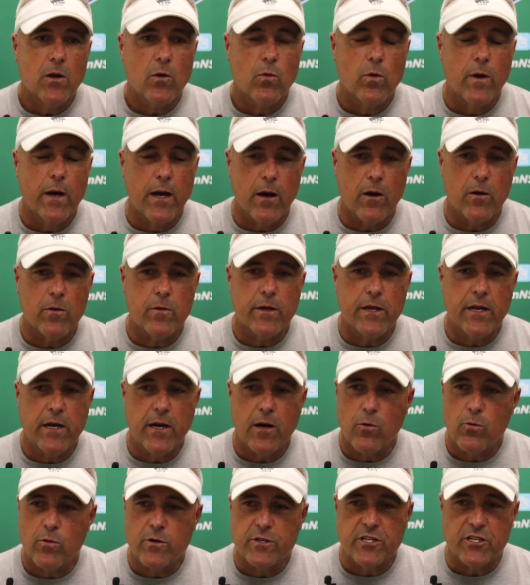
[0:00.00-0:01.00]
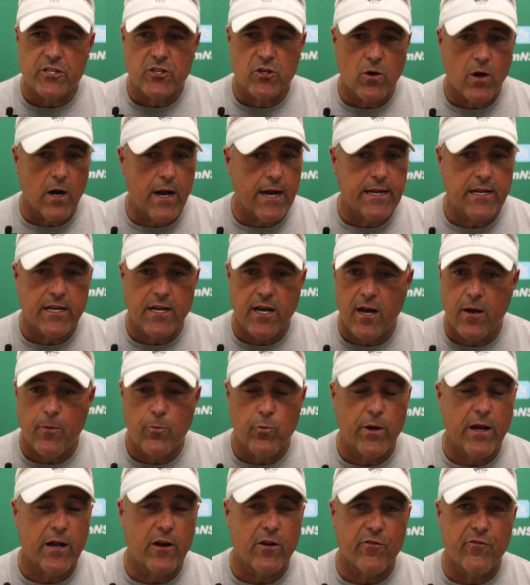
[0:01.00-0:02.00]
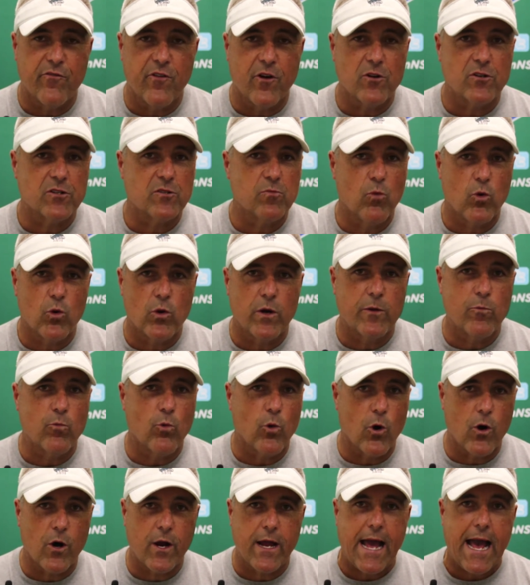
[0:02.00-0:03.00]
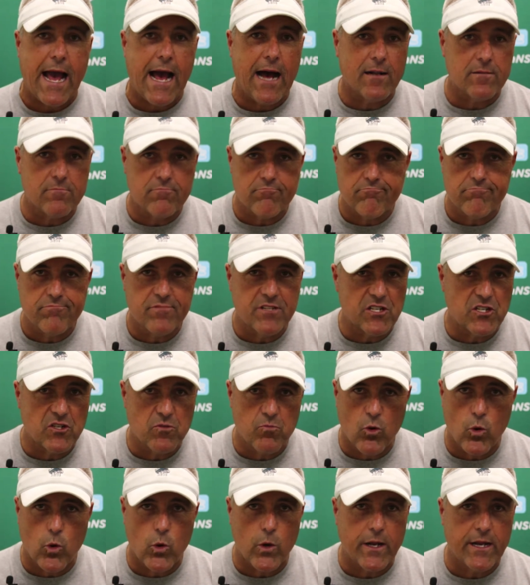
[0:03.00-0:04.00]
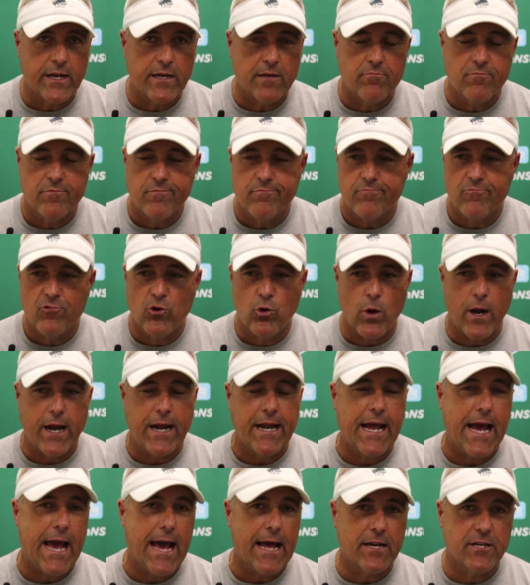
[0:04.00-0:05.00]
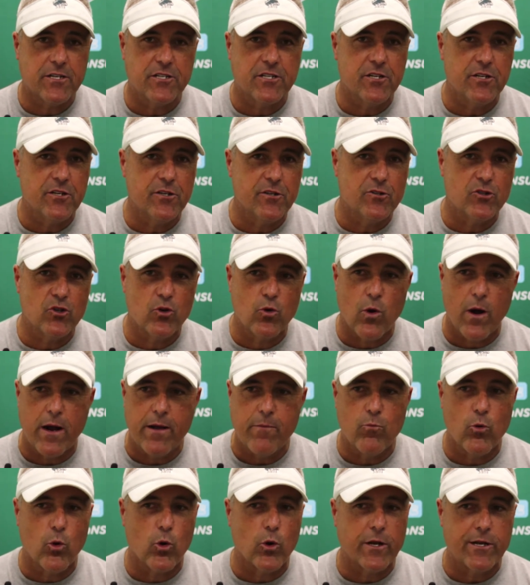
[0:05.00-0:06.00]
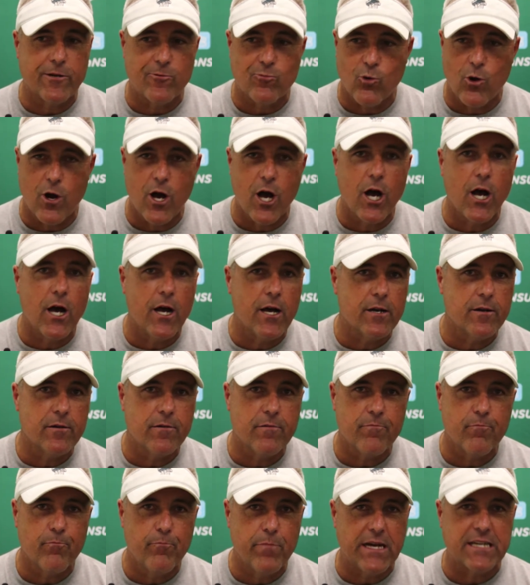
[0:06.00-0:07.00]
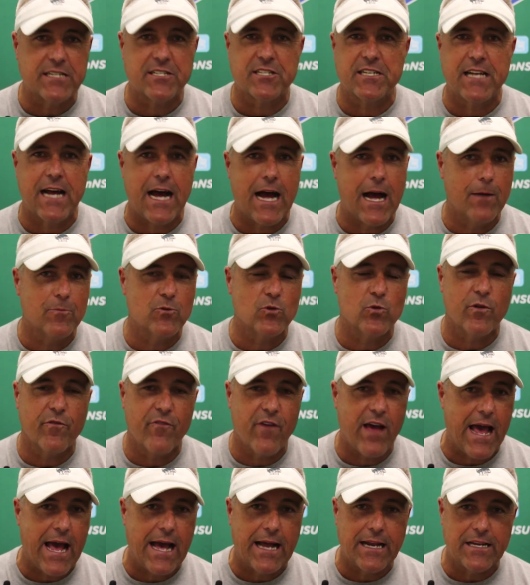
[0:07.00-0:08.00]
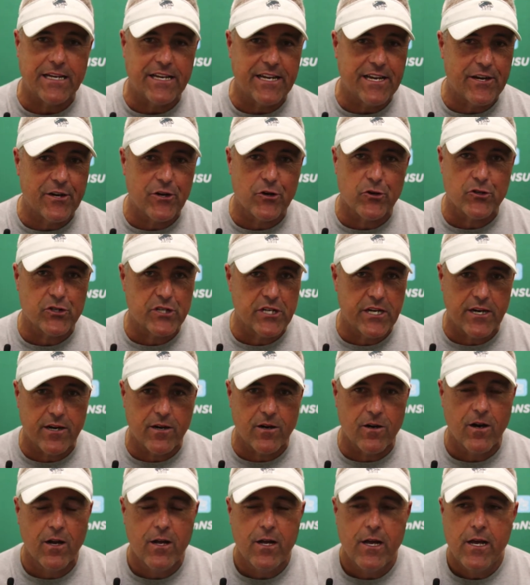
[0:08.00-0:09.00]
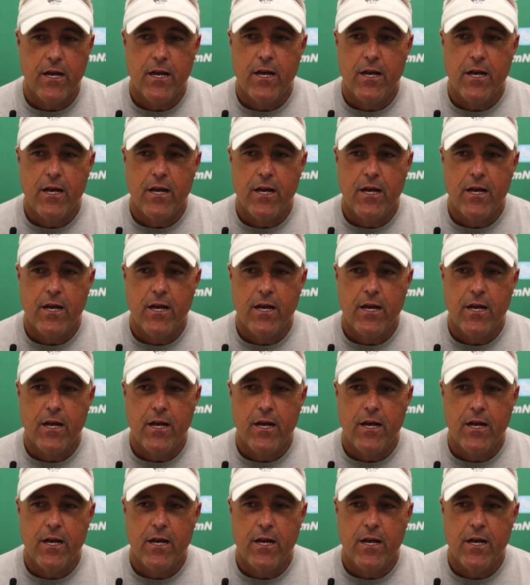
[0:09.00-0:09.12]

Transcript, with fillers: Well, you know, we're just cranked up. We had our first morning workout this morning. Great attitudes, great morning run, best times we've had in years here.